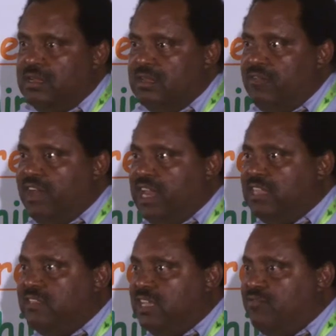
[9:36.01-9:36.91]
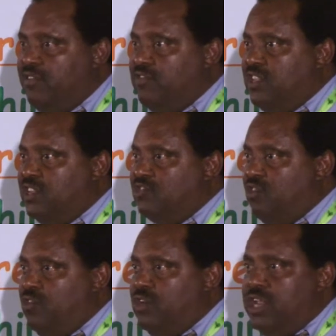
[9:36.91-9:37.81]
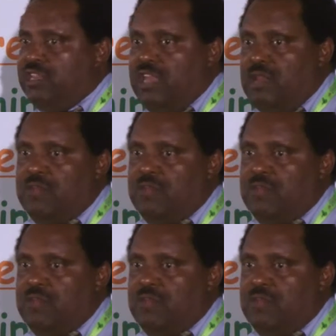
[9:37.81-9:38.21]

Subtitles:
the variety that's 15 years old and tell